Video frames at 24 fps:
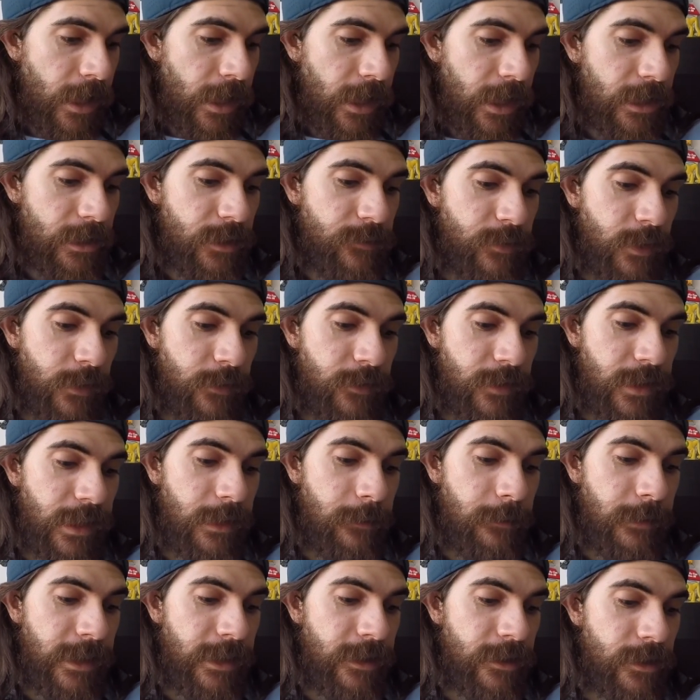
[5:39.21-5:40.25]

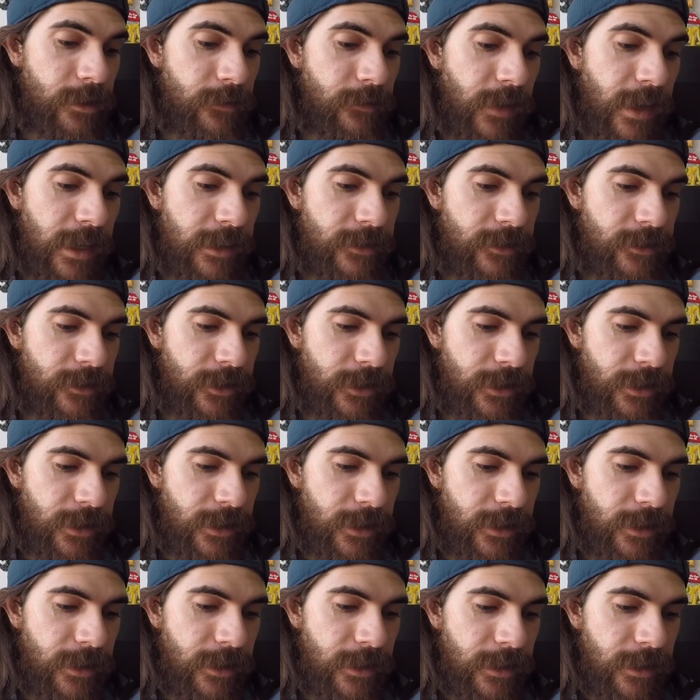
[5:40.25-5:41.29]
15 minutes faster
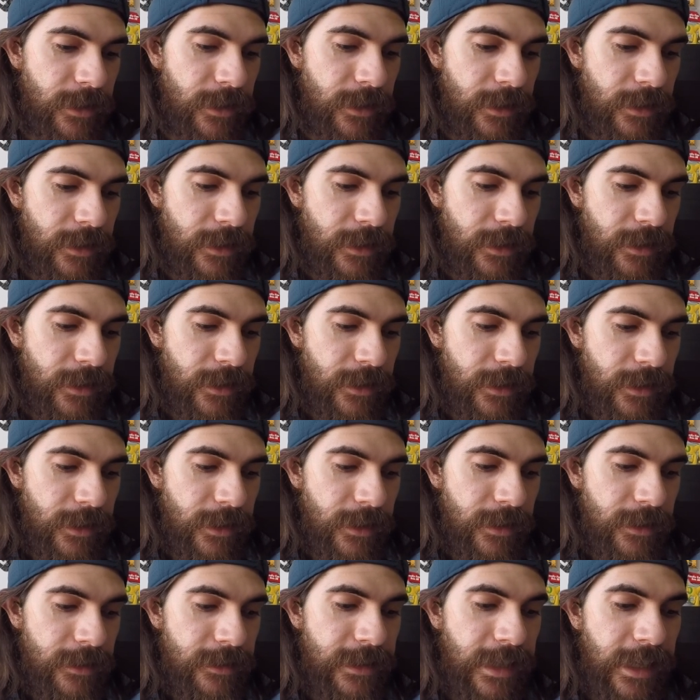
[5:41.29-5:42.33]

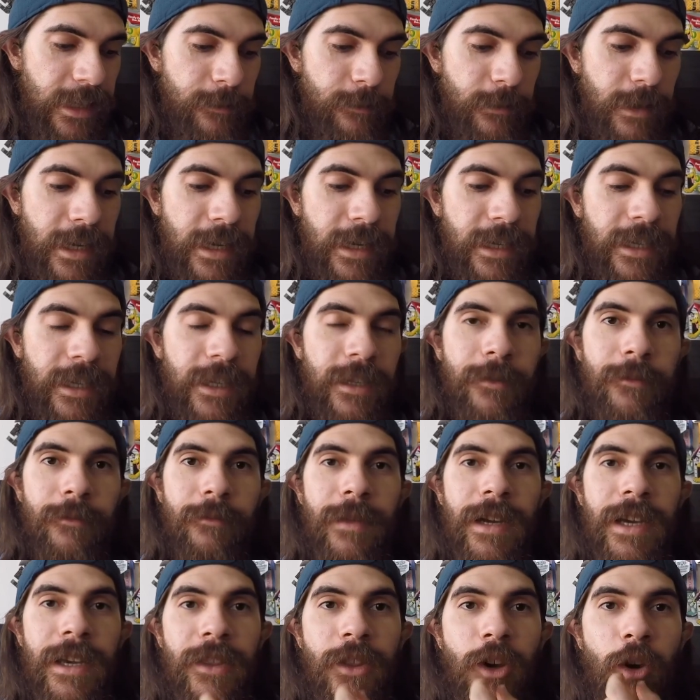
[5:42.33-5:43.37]
than
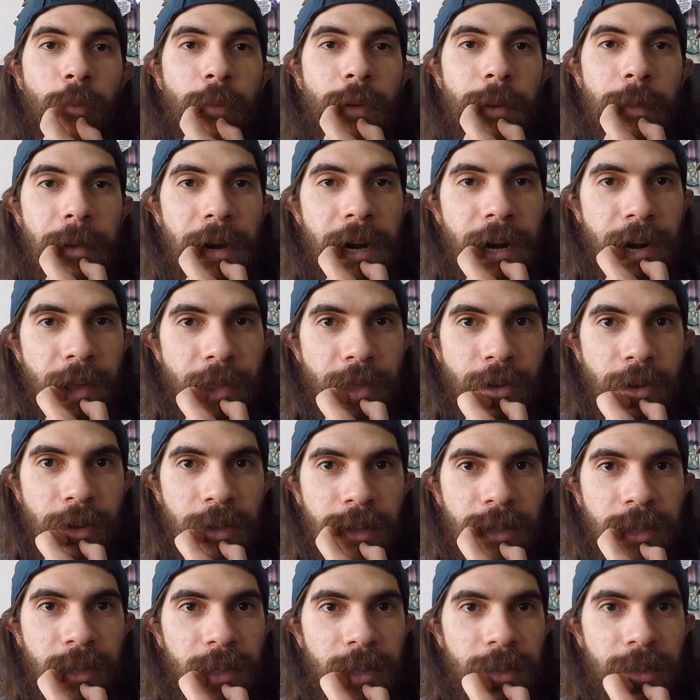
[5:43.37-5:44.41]
my Dopey
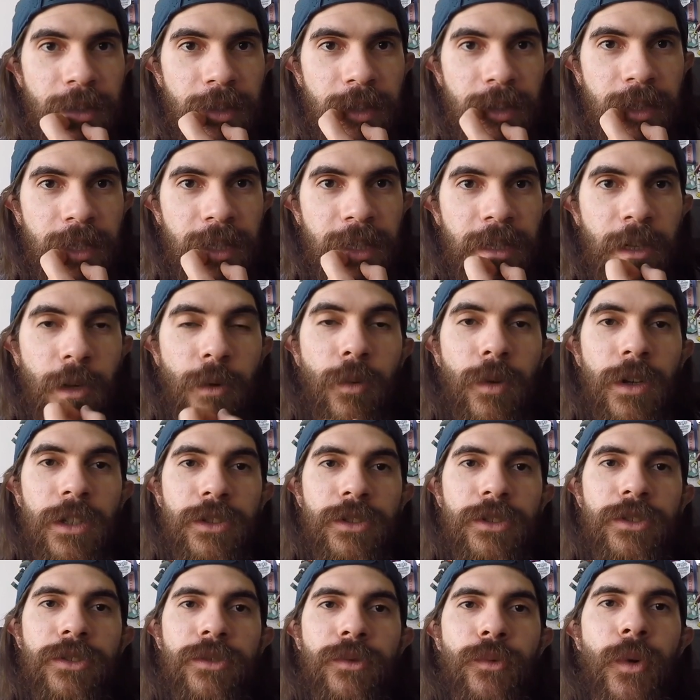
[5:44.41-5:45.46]
marathon,
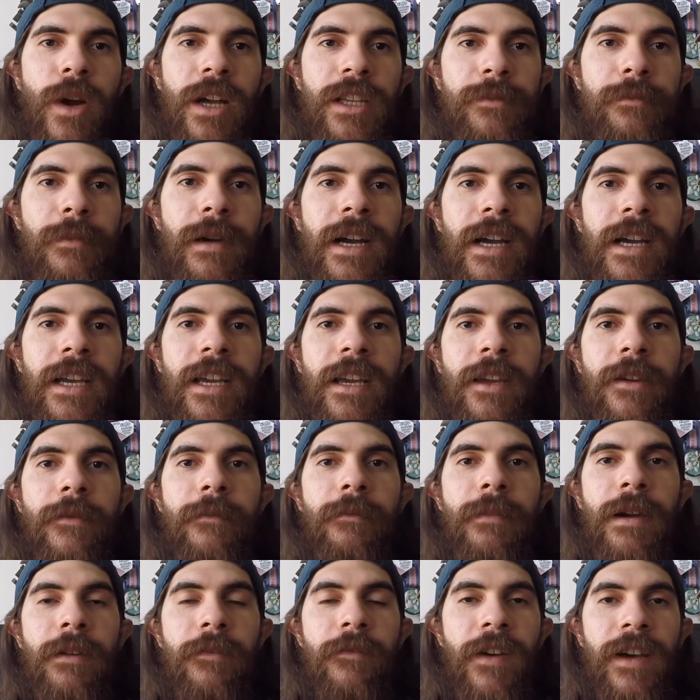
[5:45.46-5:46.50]
which was my
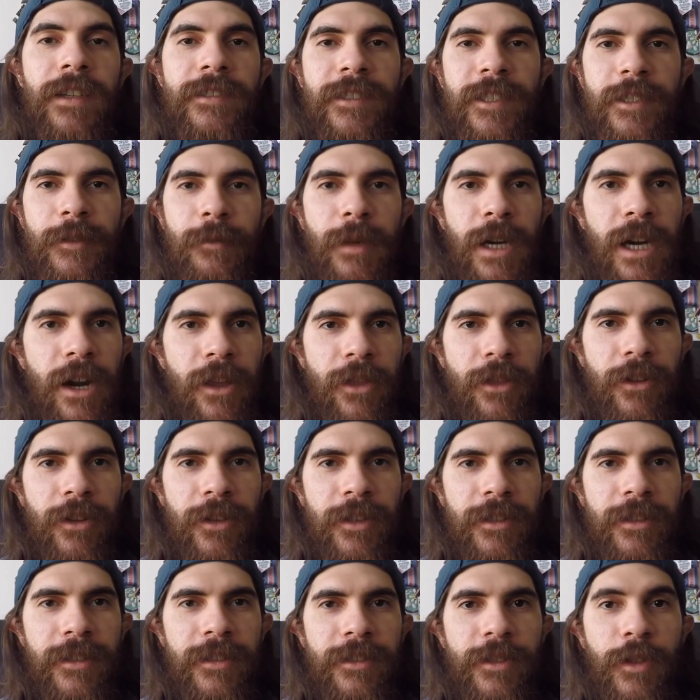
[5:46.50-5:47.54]
fastest
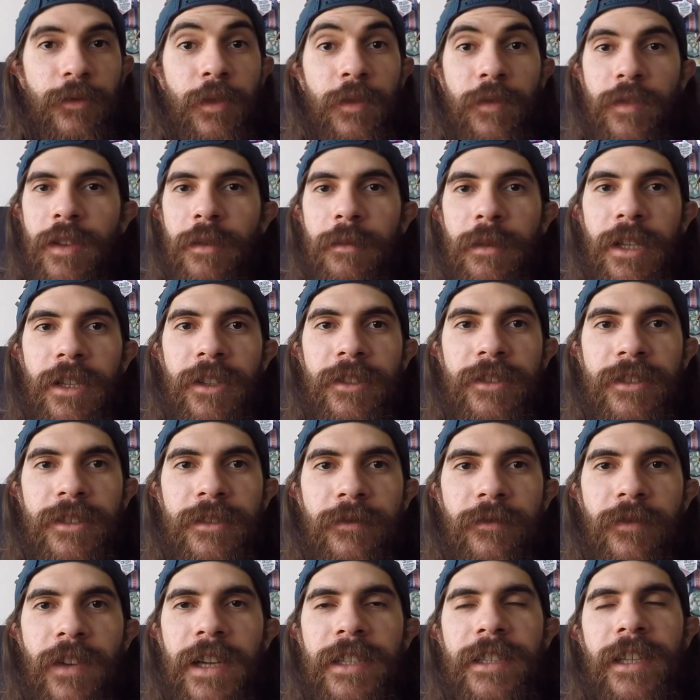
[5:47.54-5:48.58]
marathon. So 15 minutes
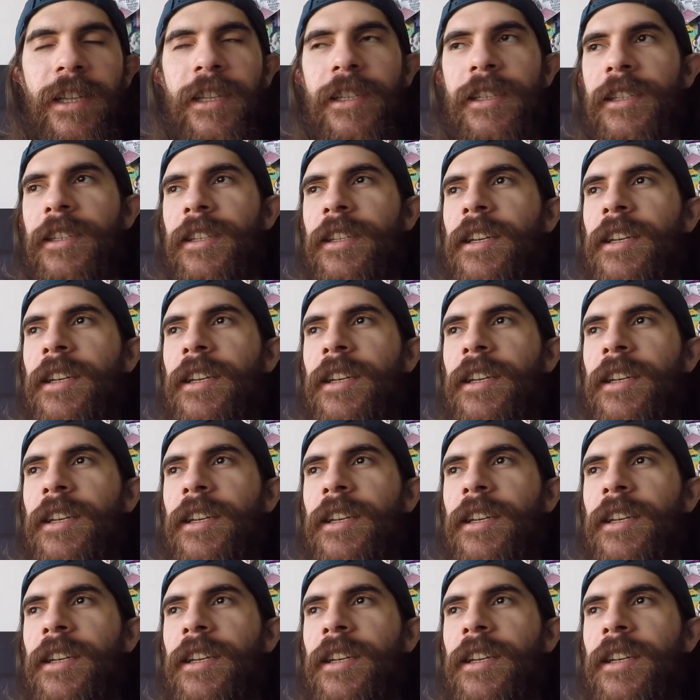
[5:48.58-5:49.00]
finally,